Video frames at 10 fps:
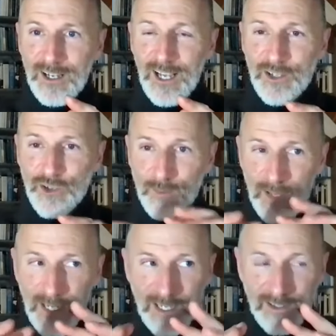And you can
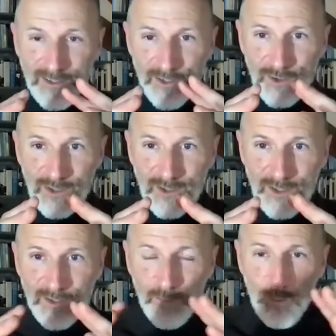begin to,
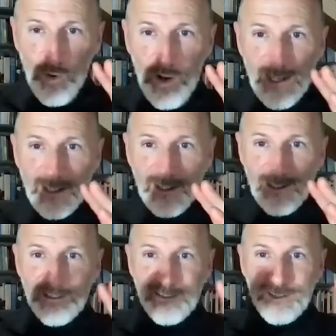the the wider
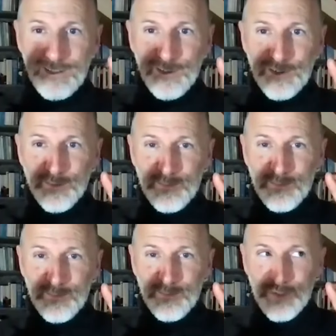that your
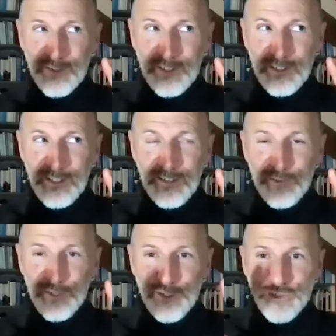your
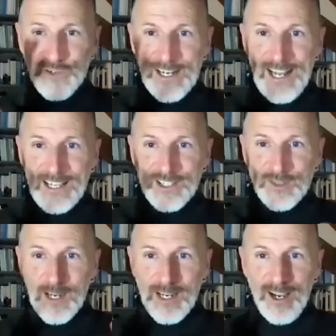evolutionary lens
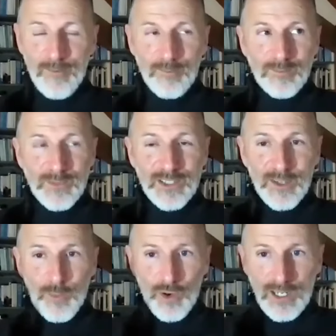becomes, the
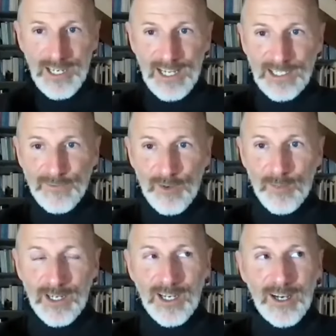more collective it
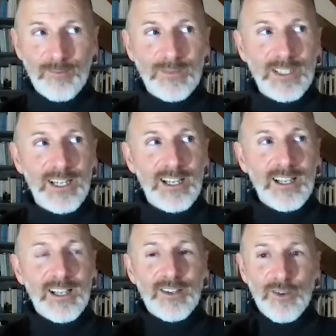becomes,
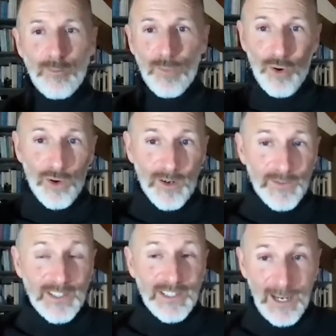the more
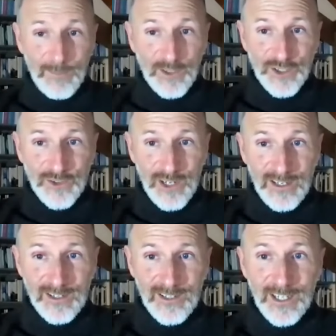of the
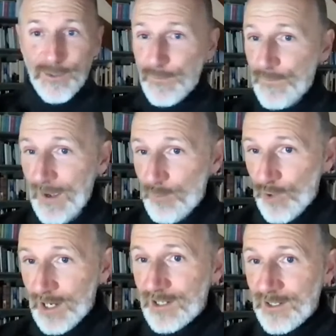tapestry and the
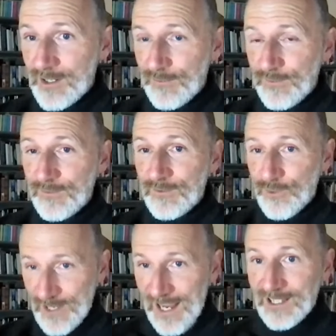fabric of
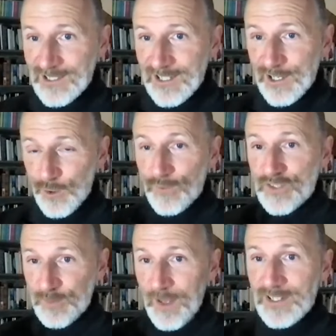reality or of
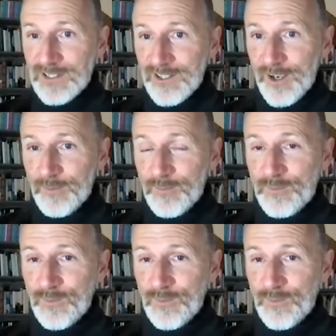space-time